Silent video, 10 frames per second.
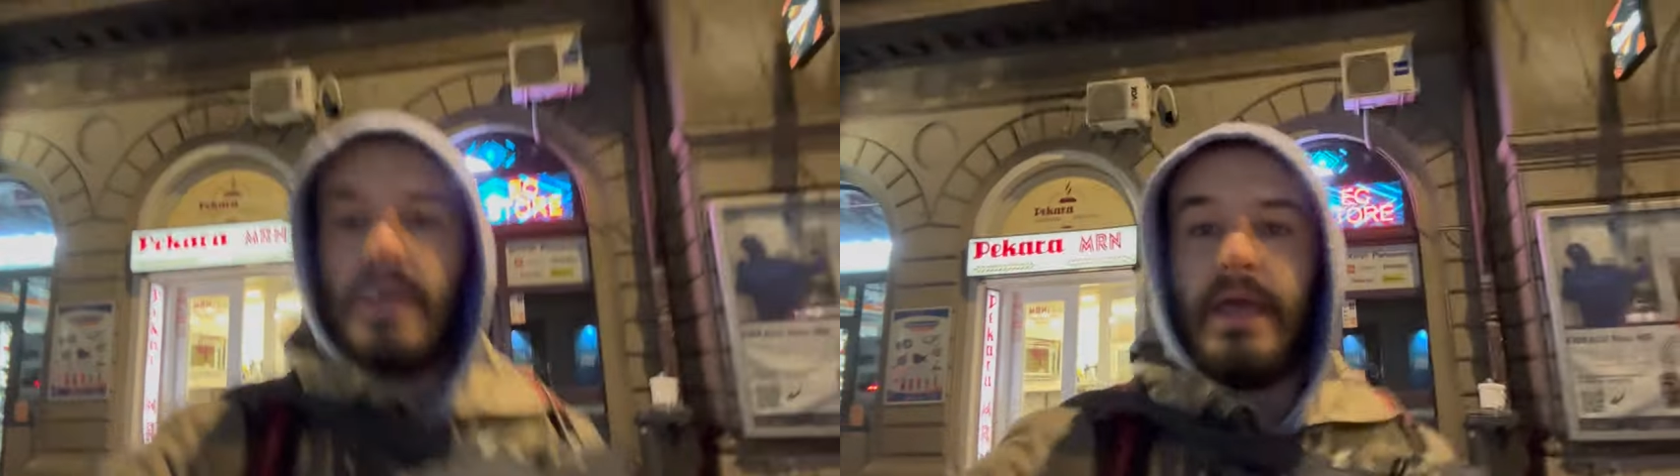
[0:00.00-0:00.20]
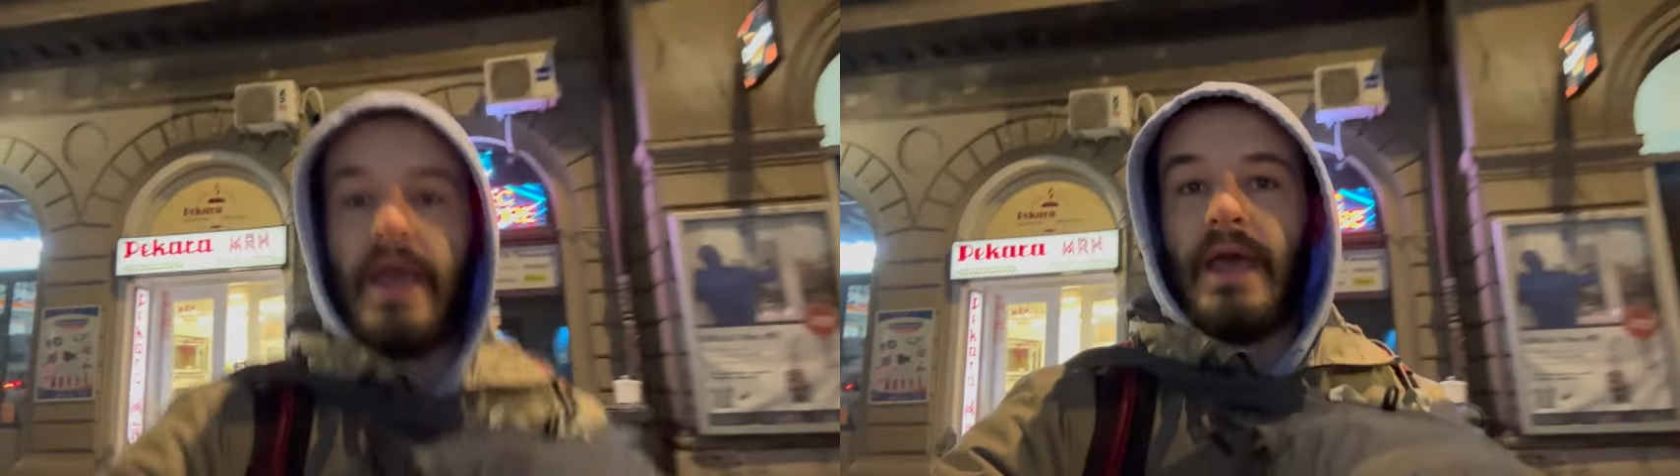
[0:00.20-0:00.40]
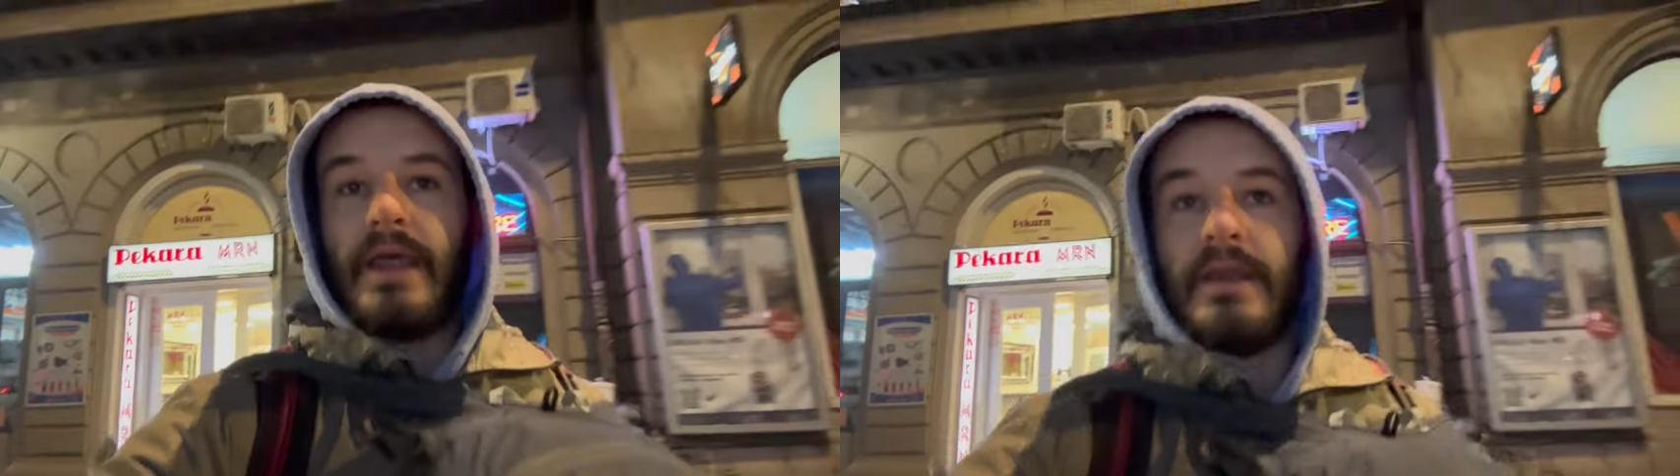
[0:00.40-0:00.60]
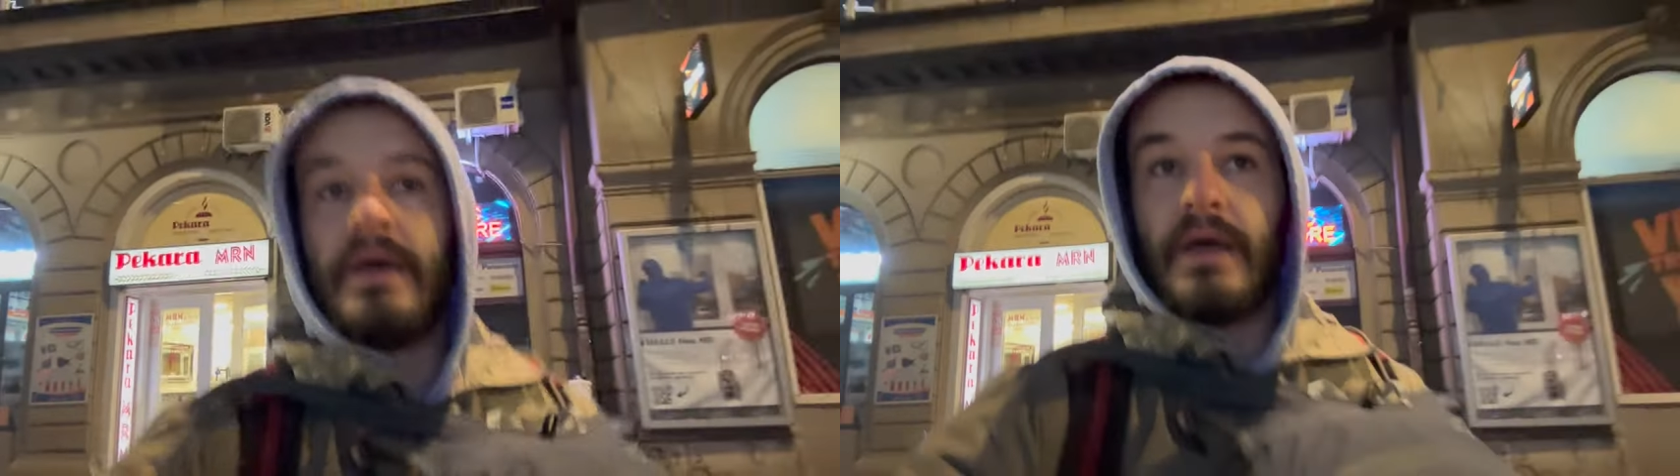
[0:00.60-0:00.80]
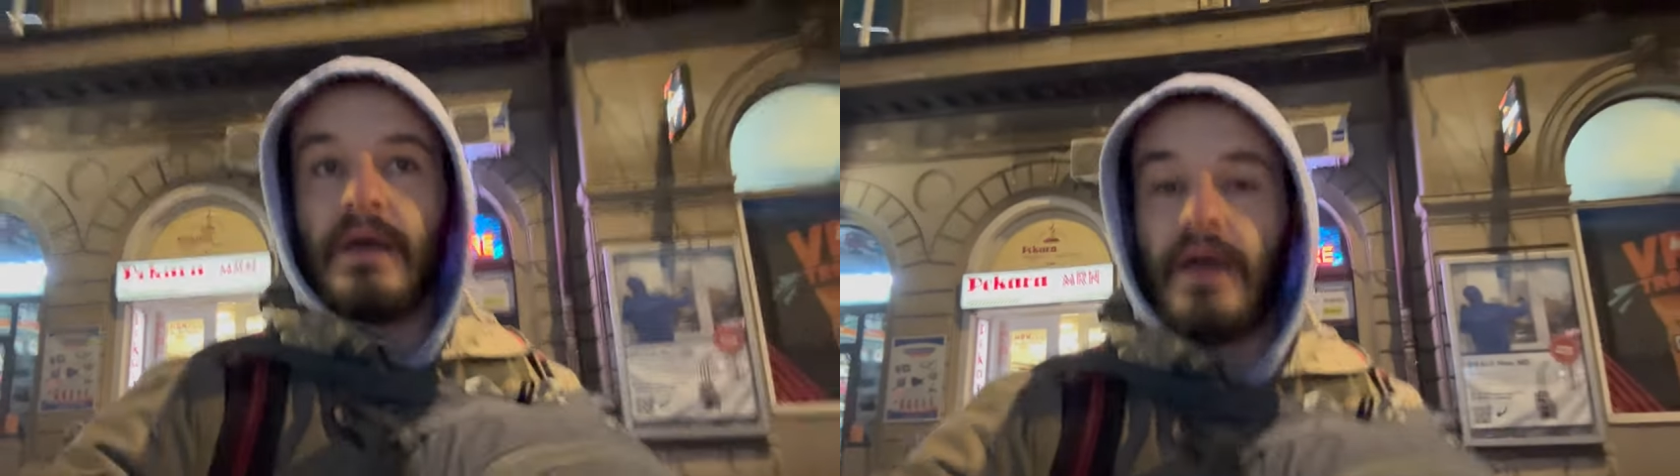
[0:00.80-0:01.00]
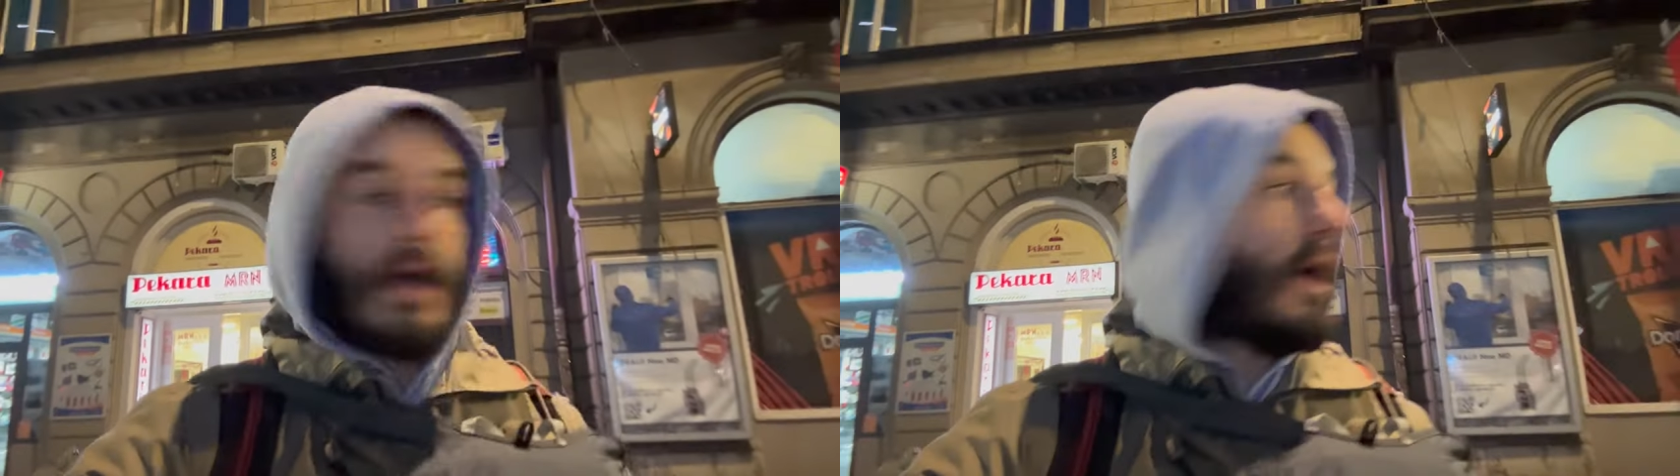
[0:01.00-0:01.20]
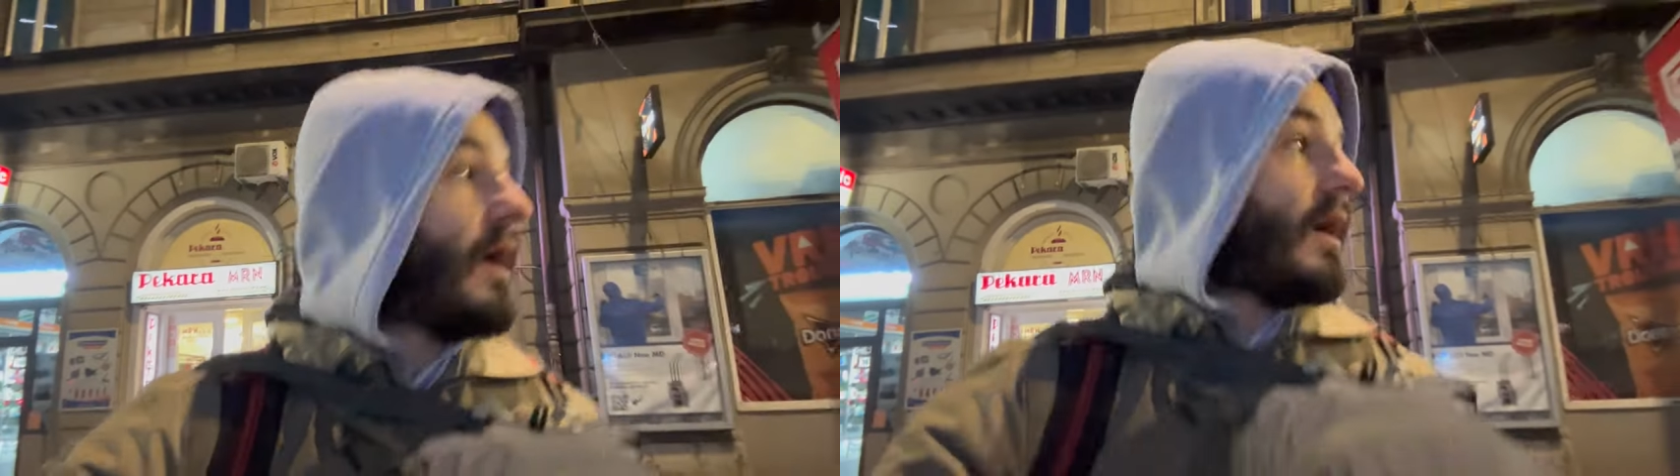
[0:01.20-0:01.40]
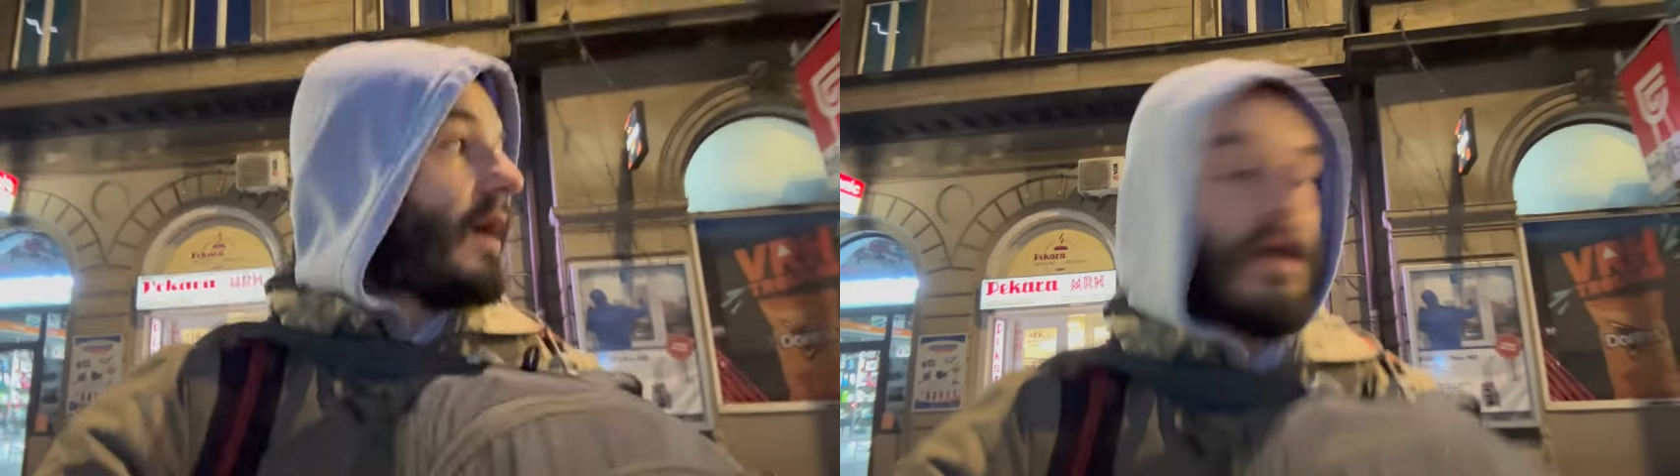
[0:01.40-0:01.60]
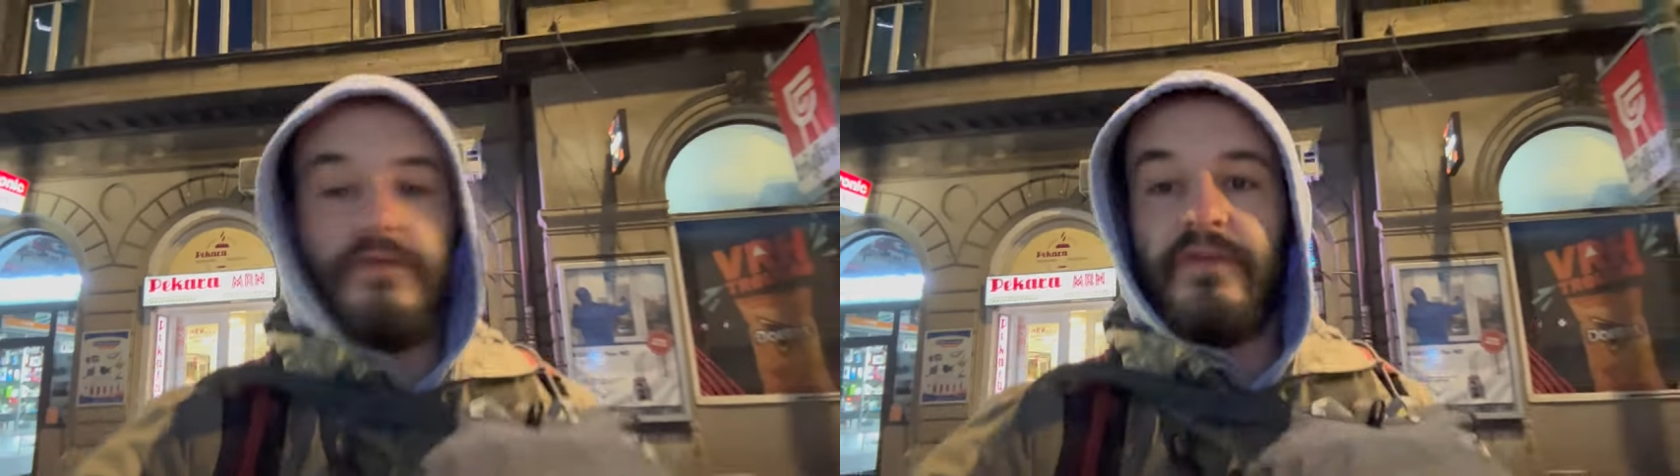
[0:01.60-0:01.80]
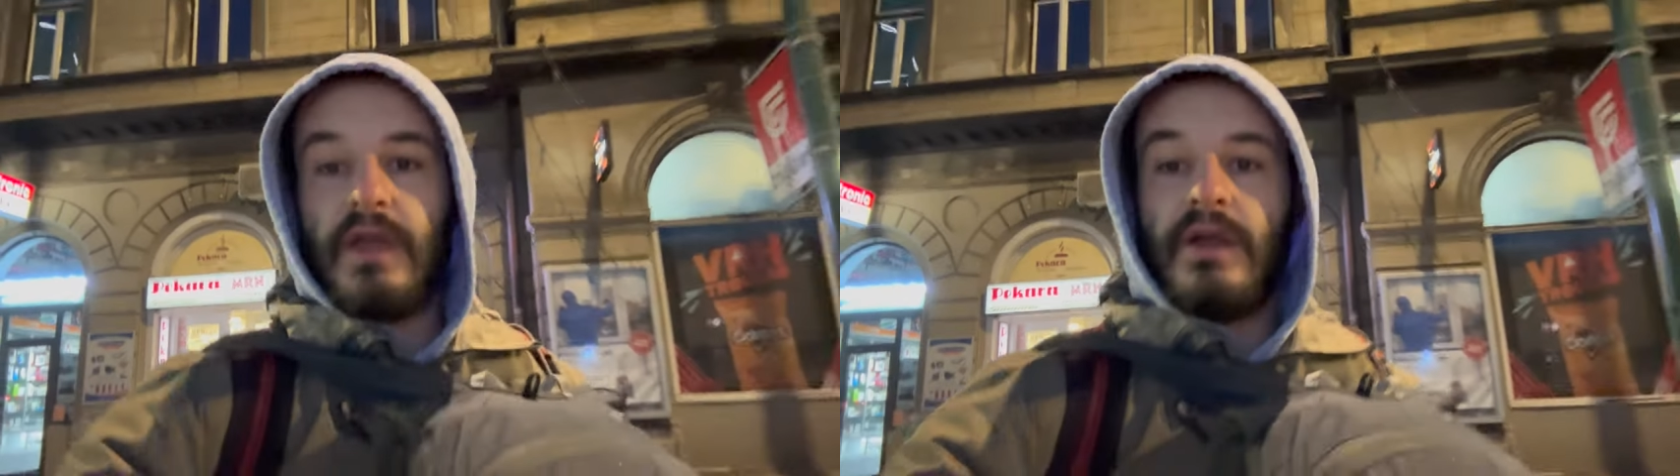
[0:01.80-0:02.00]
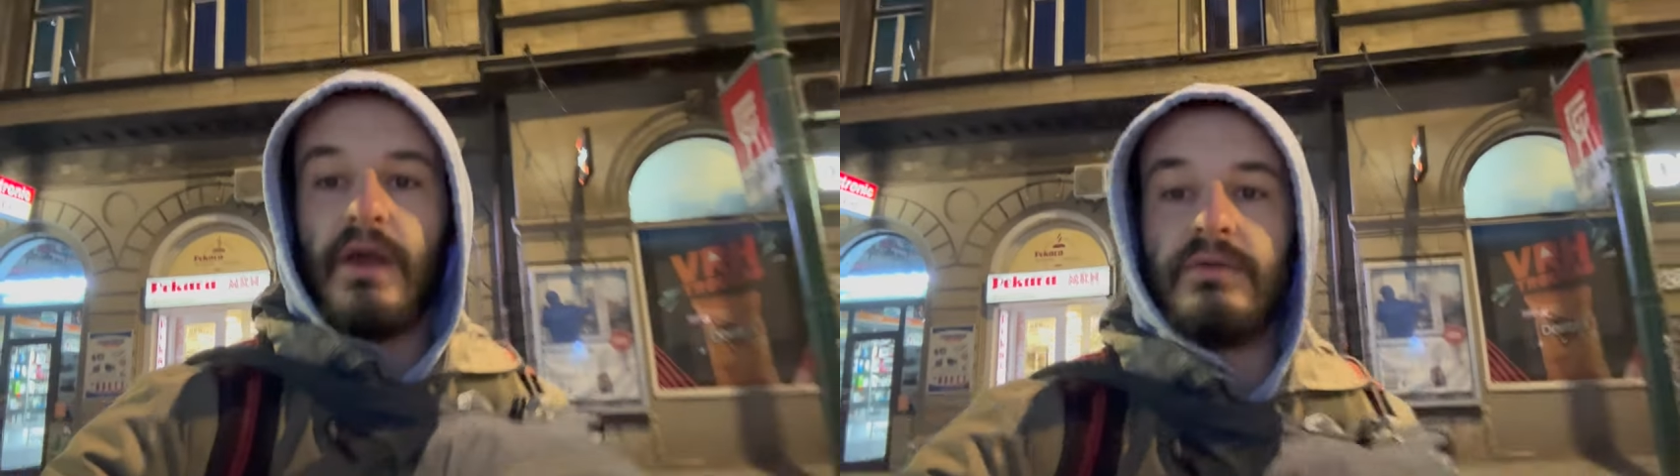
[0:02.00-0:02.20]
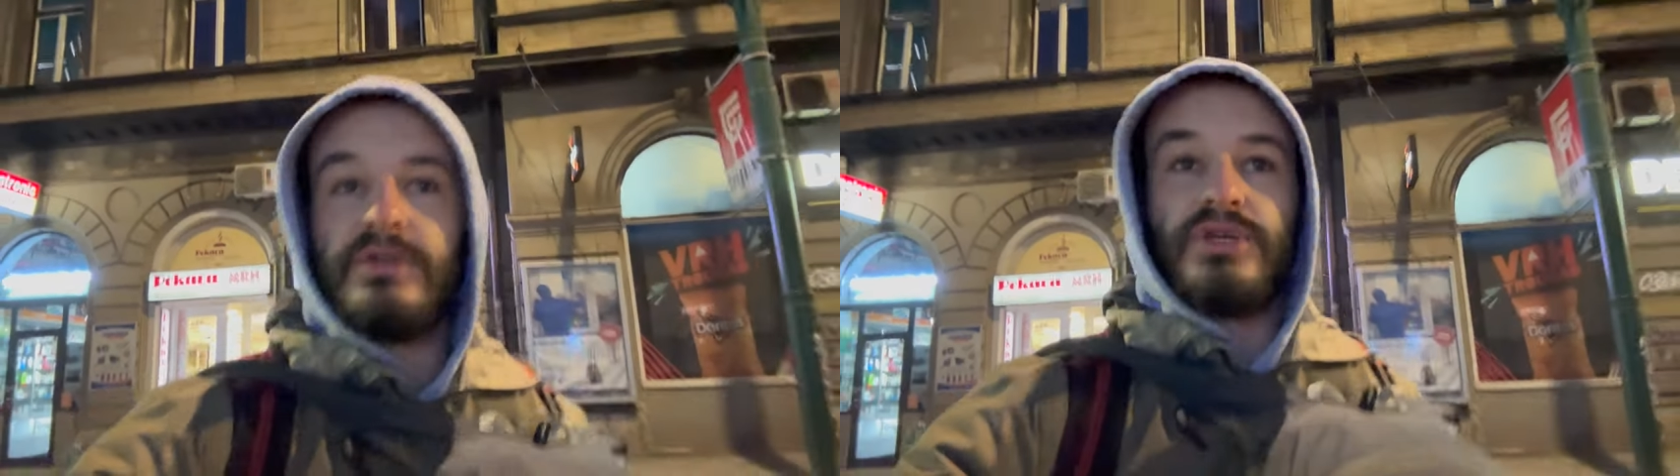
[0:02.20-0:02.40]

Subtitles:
And I figured I would